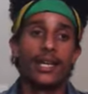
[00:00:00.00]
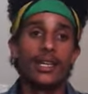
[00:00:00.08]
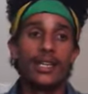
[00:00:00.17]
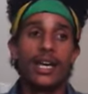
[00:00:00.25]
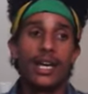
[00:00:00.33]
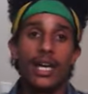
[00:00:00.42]

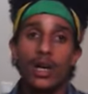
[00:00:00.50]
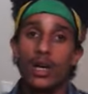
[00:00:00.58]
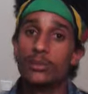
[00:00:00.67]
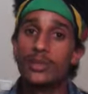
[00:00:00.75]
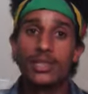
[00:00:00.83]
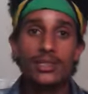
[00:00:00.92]

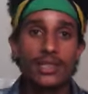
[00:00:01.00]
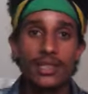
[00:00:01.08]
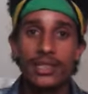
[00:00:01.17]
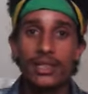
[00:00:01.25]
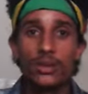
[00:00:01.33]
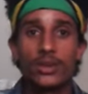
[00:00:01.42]
Anyhow, I'm just
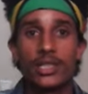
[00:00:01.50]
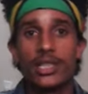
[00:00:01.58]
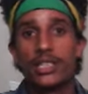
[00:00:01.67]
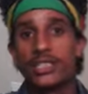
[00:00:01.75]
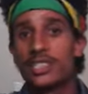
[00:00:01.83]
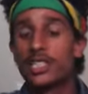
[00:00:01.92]
here to
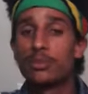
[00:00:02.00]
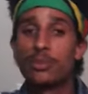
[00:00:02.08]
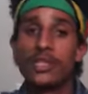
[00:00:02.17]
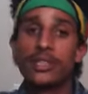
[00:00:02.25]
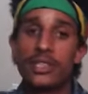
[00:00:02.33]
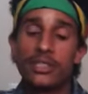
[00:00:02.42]
say let's
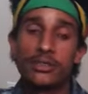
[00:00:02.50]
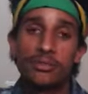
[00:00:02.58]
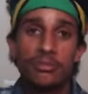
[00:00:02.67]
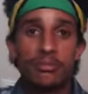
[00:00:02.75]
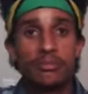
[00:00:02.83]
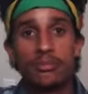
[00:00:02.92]
keep in touch.
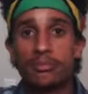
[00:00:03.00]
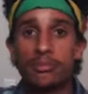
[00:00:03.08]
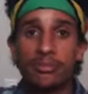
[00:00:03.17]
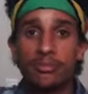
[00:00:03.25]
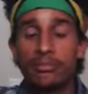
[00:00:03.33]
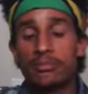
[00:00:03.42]

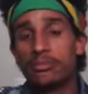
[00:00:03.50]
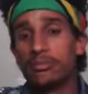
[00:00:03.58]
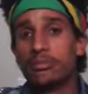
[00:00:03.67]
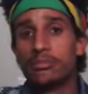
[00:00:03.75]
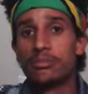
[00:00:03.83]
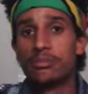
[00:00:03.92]

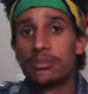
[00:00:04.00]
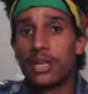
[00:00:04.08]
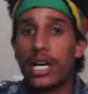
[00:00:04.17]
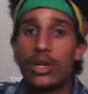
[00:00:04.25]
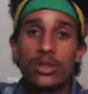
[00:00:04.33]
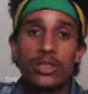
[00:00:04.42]
Mm,
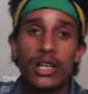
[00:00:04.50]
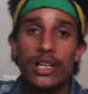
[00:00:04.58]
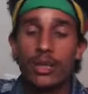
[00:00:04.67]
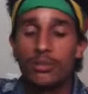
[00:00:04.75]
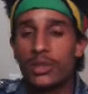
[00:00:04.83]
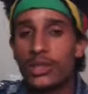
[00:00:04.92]
I'll
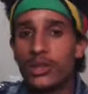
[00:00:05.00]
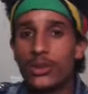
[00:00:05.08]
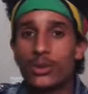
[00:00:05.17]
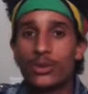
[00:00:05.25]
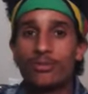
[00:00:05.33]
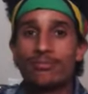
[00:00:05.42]
try not be
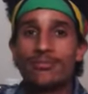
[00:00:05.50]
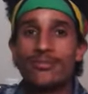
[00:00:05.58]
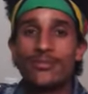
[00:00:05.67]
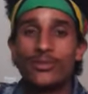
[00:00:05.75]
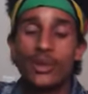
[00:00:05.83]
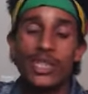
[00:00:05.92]
your
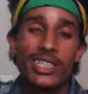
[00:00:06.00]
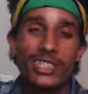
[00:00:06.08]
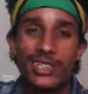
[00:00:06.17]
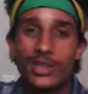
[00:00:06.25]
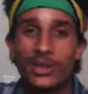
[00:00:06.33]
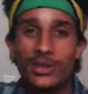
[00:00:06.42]

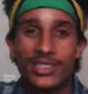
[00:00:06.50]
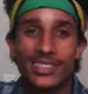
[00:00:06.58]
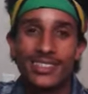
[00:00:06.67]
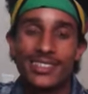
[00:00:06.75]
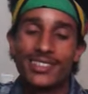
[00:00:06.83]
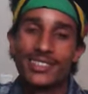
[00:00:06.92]

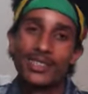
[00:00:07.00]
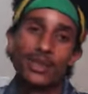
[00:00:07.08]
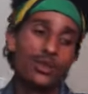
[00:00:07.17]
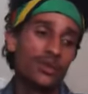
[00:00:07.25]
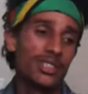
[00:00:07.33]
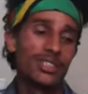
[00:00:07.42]
WikiJokes.
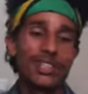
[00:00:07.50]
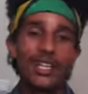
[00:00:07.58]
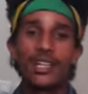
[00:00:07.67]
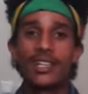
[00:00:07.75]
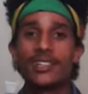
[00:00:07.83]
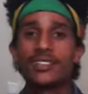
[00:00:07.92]
So, this is
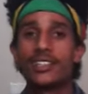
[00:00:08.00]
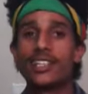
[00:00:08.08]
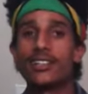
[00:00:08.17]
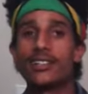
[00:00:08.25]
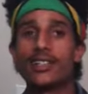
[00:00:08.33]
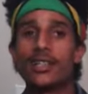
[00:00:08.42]
like a
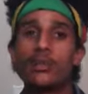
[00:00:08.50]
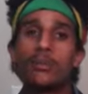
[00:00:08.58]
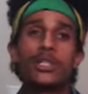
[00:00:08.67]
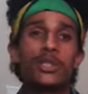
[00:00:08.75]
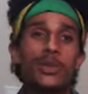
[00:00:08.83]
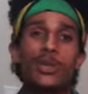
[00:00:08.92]
trailer.
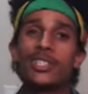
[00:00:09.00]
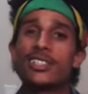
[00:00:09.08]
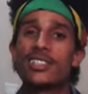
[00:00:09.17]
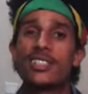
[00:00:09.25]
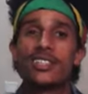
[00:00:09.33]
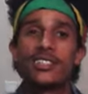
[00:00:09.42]
By the way,
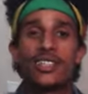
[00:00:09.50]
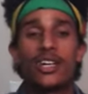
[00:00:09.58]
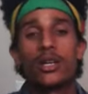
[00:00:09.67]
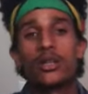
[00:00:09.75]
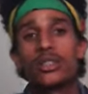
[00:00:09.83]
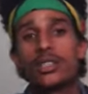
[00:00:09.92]
trailers
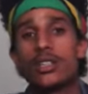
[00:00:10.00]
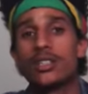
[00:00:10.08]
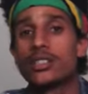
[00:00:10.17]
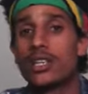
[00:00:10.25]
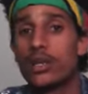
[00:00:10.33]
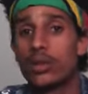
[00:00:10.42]
are,
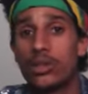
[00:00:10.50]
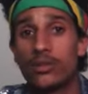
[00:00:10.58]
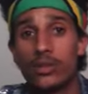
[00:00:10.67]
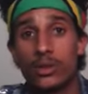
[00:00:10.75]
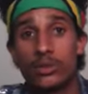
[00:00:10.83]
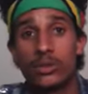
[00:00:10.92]
trailers are
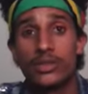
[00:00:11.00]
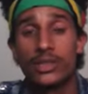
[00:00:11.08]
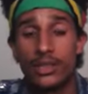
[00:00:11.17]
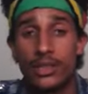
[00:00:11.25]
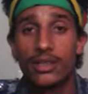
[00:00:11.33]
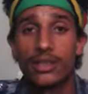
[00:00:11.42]
only for movies.